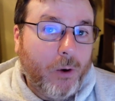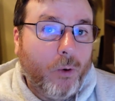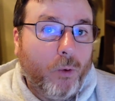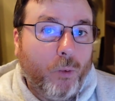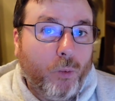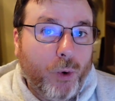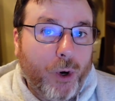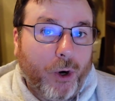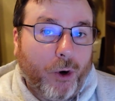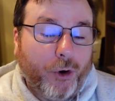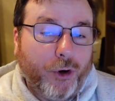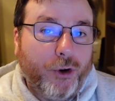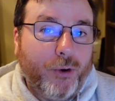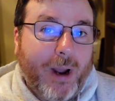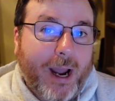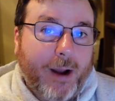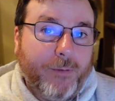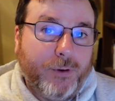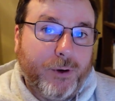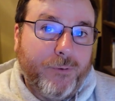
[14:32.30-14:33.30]
where you
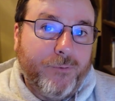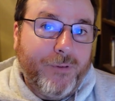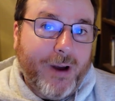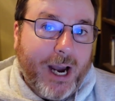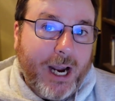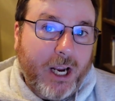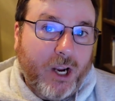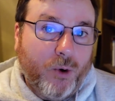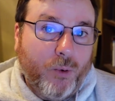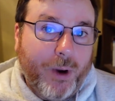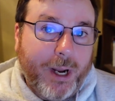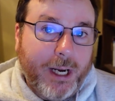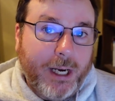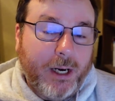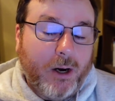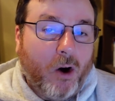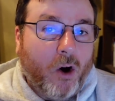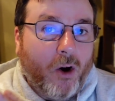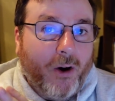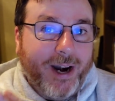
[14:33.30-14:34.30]
have to evaluate
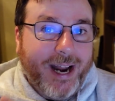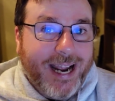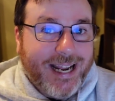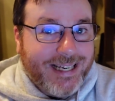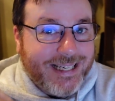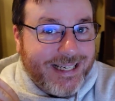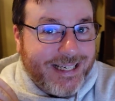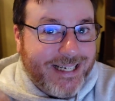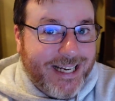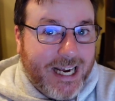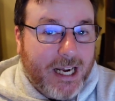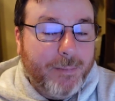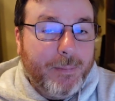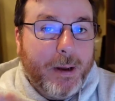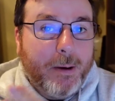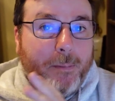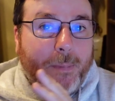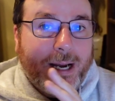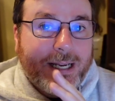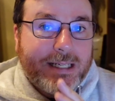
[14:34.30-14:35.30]
it on a
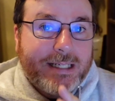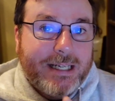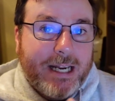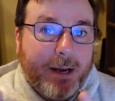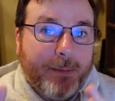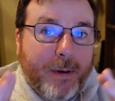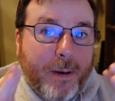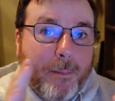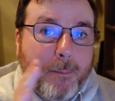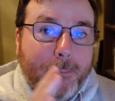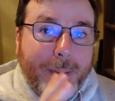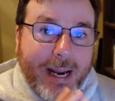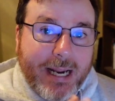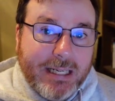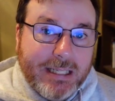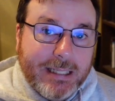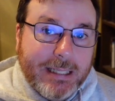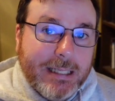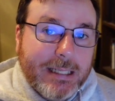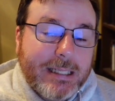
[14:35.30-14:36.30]
segment by segment
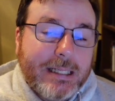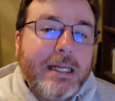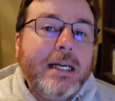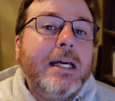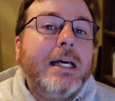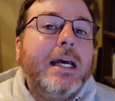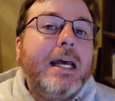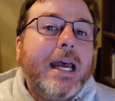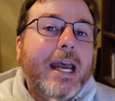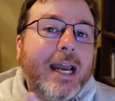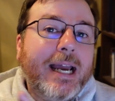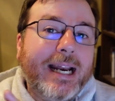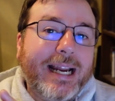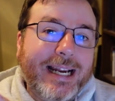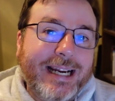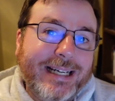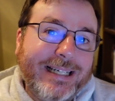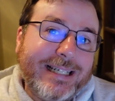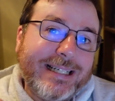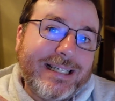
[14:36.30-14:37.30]
basis, and
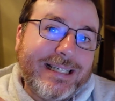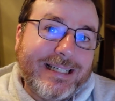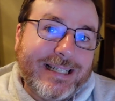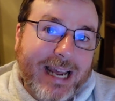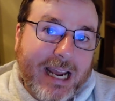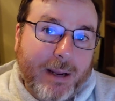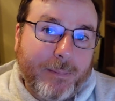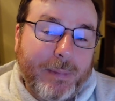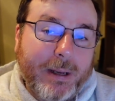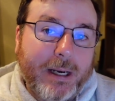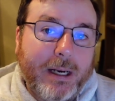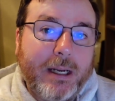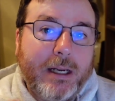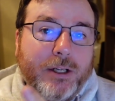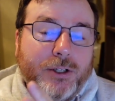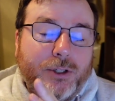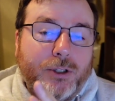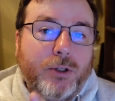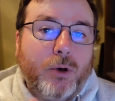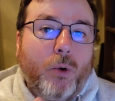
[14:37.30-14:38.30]
each segment
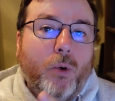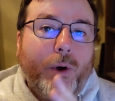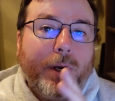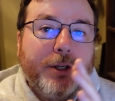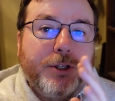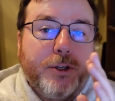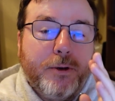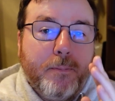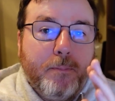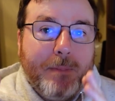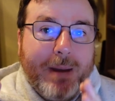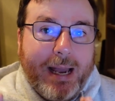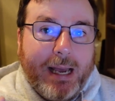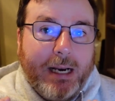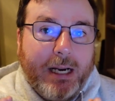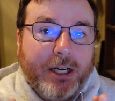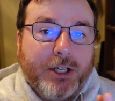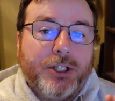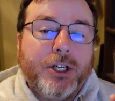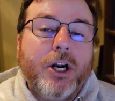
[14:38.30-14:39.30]
is going to
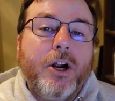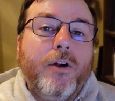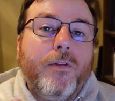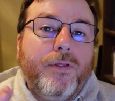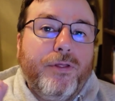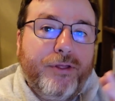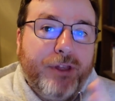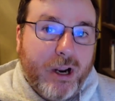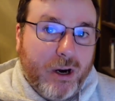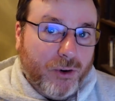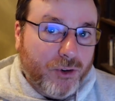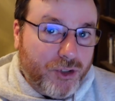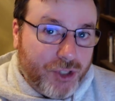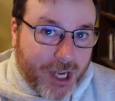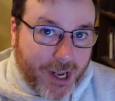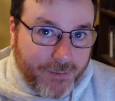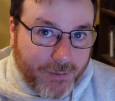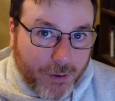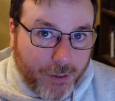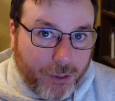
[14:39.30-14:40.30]
manage their
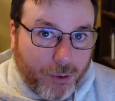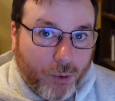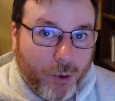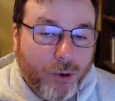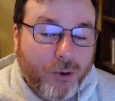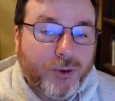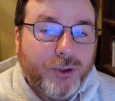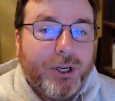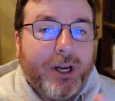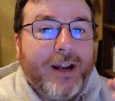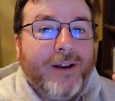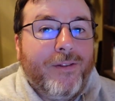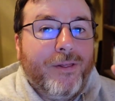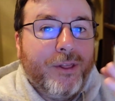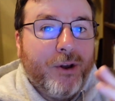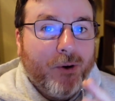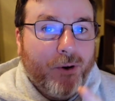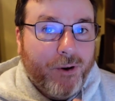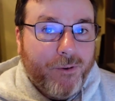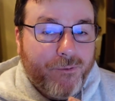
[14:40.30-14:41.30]
saving throws and
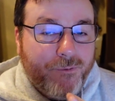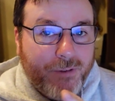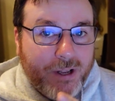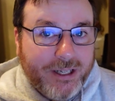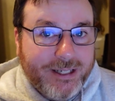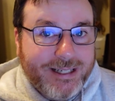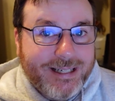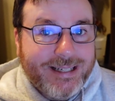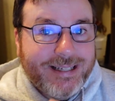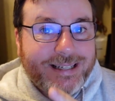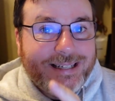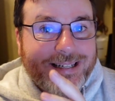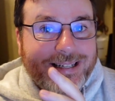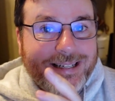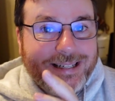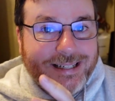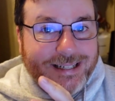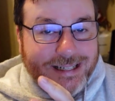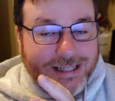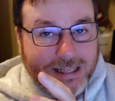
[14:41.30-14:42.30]
their defenses
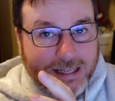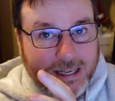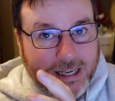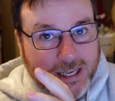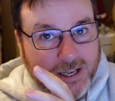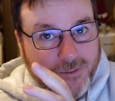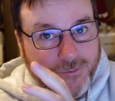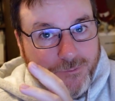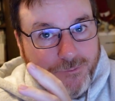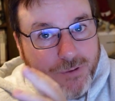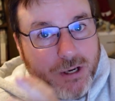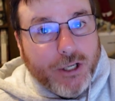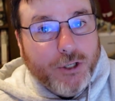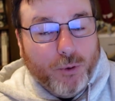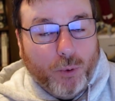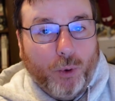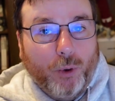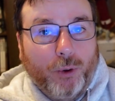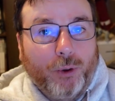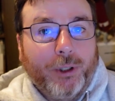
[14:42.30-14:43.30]

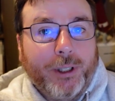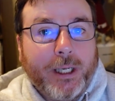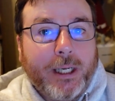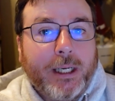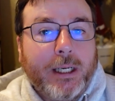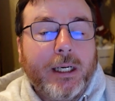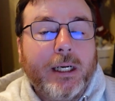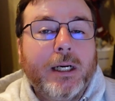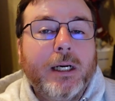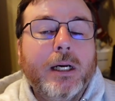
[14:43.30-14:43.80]
individually.